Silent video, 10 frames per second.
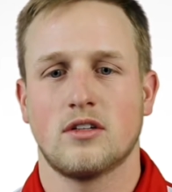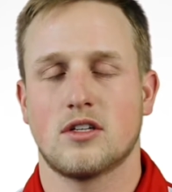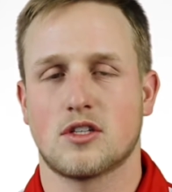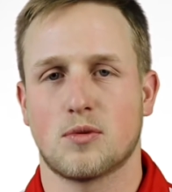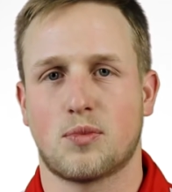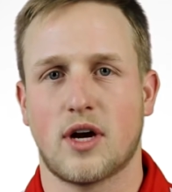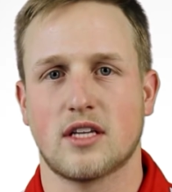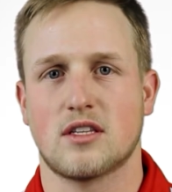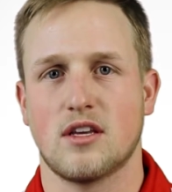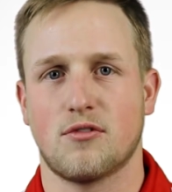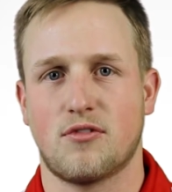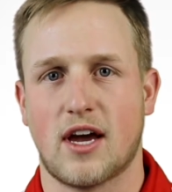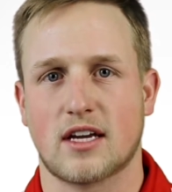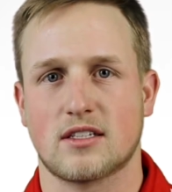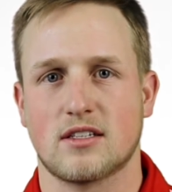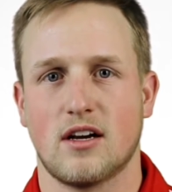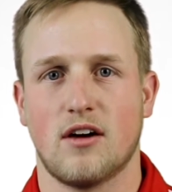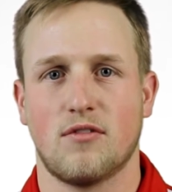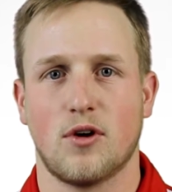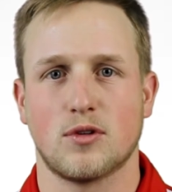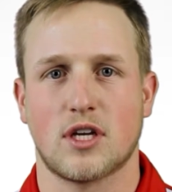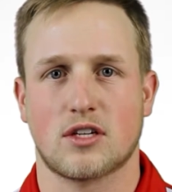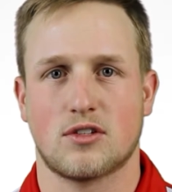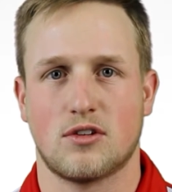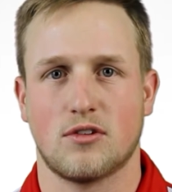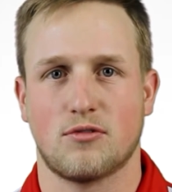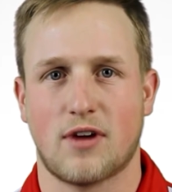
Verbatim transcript: to suppress the effects of those external